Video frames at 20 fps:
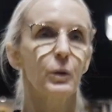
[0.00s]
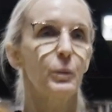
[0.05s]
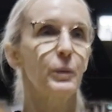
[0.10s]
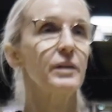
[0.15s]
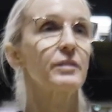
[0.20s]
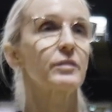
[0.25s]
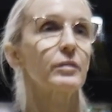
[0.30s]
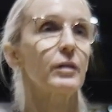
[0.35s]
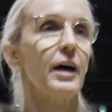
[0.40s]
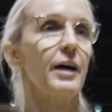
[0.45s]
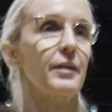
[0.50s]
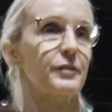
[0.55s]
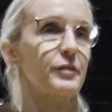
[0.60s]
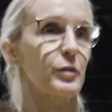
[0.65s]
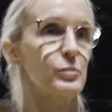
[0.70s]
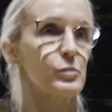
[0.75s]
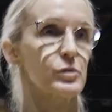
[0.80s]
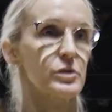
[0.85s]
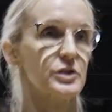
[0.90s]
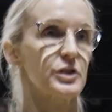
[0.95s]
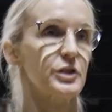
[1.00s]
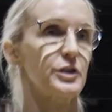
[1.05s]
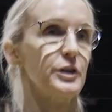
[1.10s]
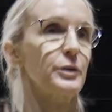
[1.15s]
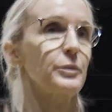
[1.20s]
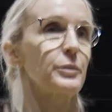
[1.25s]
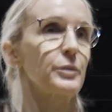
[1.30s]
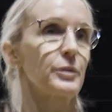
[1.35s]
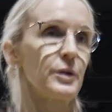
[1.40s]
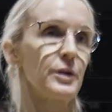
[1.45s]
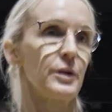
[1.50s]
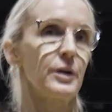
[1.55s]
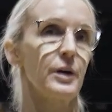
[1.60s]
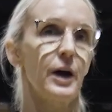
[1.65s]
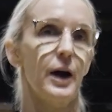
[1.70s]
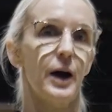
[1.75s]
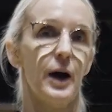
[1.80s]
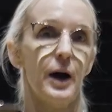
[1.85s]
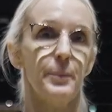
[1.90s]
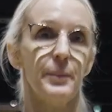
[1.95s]
We still have some work to
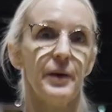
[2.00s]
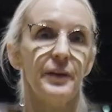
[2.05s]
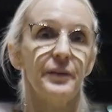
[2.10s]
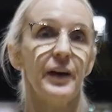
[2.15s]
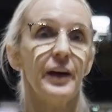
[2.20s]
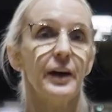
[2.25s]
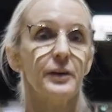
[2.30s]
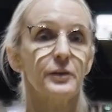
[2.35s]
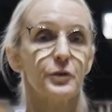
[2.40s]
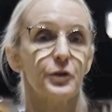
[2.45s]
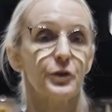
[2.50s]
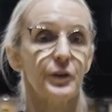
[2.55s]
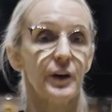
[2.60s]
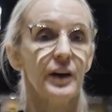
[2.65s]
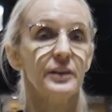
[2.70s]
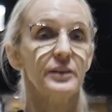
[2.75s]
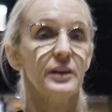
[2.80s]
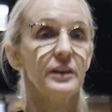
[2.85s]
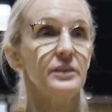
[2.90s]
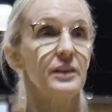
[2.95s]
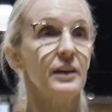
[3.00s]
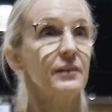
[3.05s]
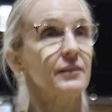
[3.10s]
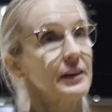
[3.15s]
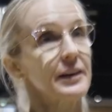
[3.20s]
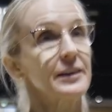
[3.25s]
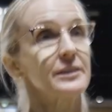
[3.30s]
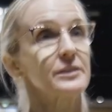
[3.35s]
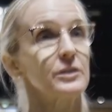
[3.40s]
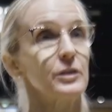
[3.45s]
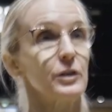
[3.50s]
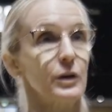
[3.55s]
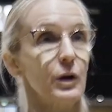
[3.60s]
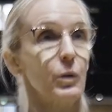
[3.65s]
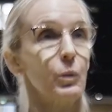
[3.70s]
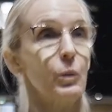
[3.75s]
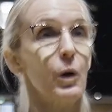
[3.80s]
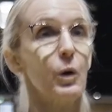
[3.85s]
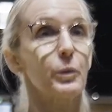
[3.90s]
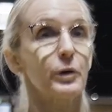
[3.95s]
do, um, and they understand that this is, you
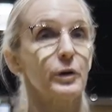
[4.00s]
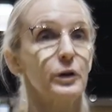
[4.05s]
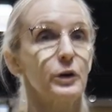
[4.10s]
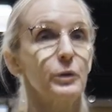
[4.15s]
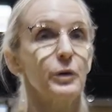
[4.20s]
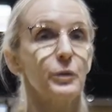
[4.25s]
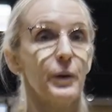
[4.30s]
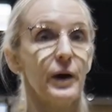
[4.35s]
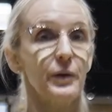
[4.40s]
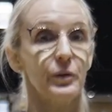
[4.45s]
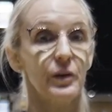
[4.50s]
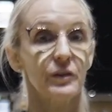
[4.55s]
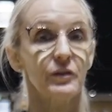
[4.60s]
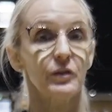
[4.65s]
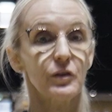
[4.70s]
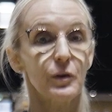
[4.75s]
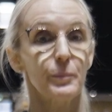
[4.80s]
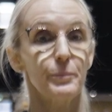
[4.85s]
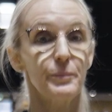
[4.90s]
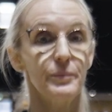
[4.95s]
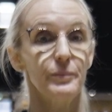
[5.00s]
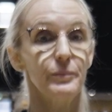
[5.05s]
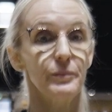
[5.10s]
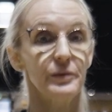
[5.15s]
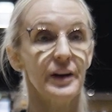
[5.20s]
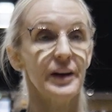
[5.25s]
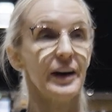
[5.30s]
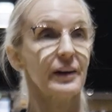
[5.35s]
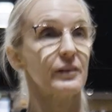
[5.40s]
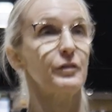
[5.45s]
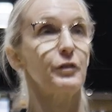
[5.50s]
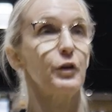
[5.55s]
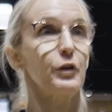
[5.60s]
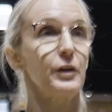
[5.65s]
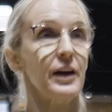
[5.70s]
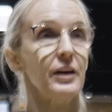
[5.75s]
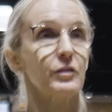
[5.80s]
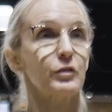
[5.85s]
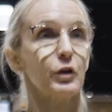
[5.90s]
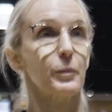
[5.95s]
know, what we're doing right. This is a, the next few
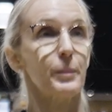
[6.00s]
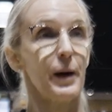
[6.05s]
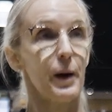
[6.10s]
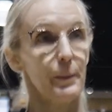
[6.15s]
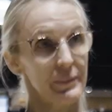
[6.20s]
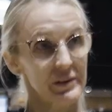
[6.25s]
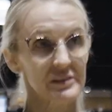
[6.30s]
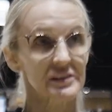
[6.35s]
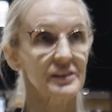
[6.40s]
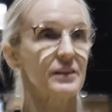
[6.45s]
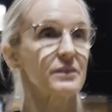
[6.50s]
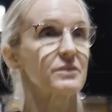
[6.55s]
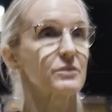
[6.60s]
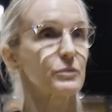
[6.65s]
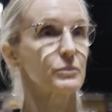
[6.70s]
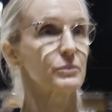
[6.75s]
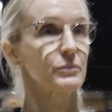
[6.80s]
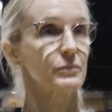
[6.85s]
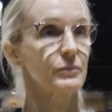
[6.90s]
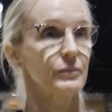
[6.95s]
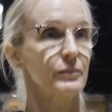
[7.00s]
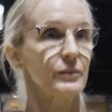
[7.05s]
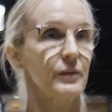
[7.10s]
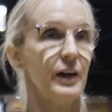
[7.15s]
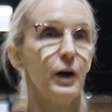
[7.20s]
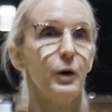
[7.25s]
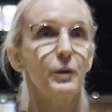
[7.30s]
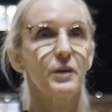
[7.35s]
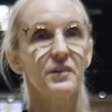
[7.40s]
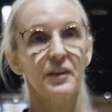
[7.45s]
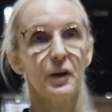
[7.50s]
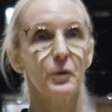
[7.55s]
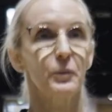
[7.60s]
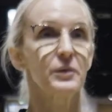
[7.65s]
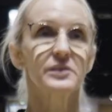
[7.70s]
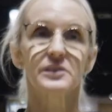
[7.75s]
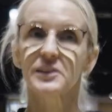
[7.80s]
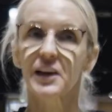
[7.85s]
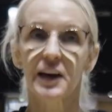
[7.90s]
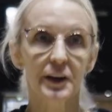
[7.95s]
days are about business. They always say
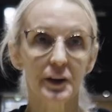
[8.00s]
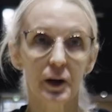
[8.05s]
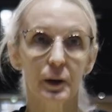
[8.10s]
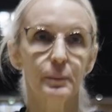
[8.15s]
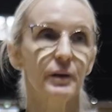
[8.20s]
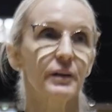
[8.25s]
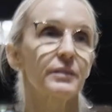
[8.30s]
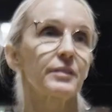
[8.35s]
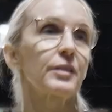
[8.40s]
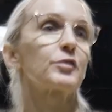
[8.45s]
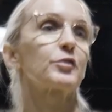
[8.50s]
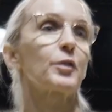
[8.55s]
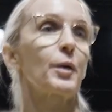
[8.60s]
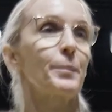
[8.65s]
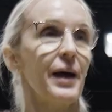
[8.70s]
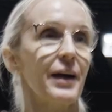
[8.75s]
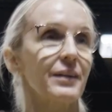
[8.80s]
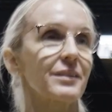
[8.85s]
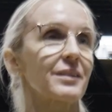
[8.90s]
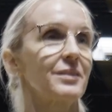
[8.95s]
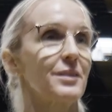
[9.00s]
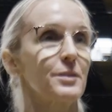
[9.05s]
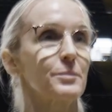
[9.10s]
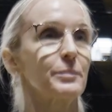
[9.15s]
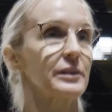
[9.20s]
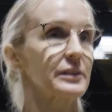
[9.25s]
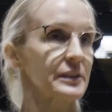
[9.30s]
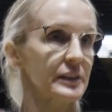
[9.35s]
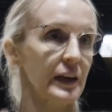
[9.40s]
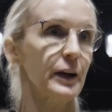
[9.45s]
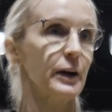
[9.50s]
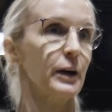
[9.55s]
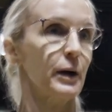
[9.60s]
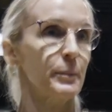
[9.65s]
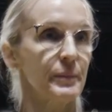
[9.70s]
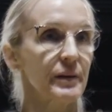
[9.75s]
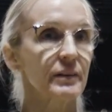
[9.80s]
we stand on business, so I'm asking them to stand on